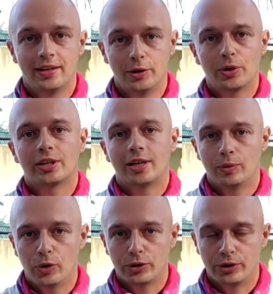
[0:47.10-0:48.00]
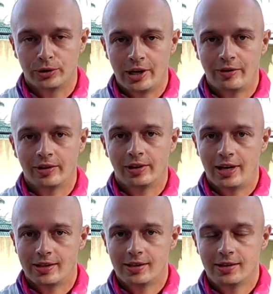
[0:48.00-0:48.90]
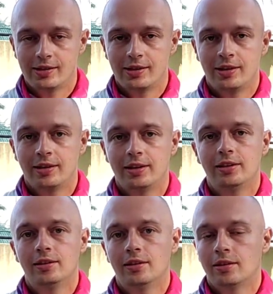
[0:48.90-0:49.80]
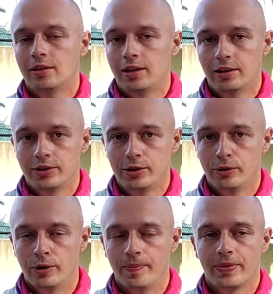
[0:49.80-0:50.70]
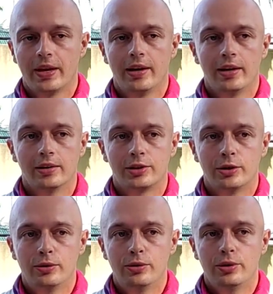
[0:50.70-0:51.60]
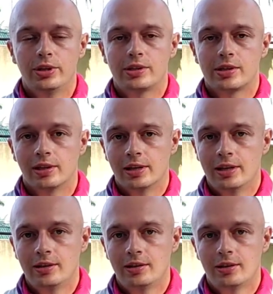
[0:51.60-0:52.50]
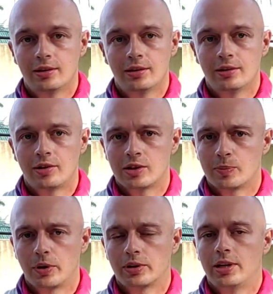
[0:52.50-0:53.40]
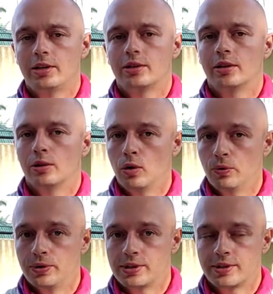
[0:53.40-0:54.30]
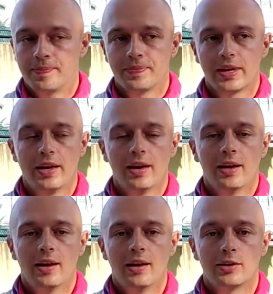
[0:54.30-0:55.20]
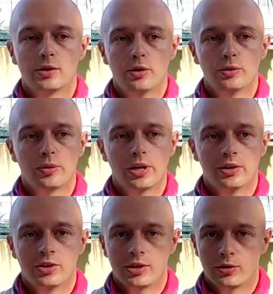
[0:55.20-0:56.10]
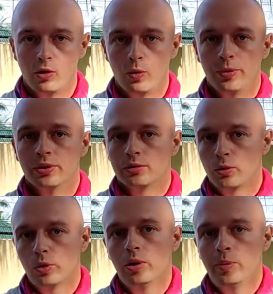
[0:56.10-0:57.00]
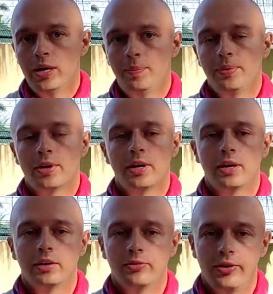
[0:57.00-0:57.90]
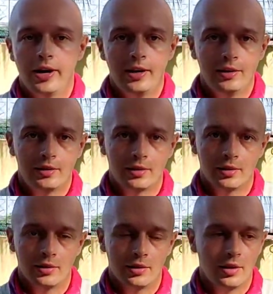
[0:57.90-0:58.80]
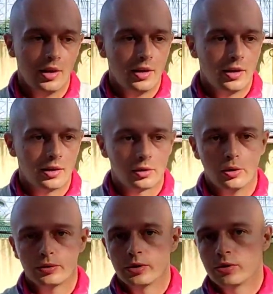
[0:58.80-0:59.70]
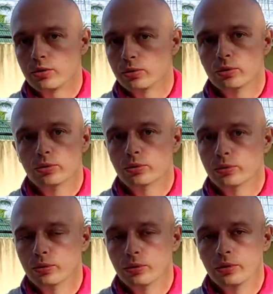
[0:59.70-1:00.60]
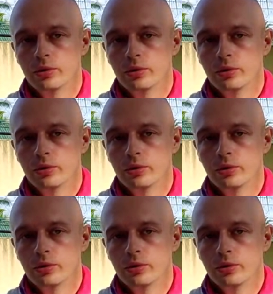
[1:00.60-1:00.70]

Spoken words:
You can convert your driver license in LTO. LTO, it's a land transportational office. So you can just open Google Map and find closest to you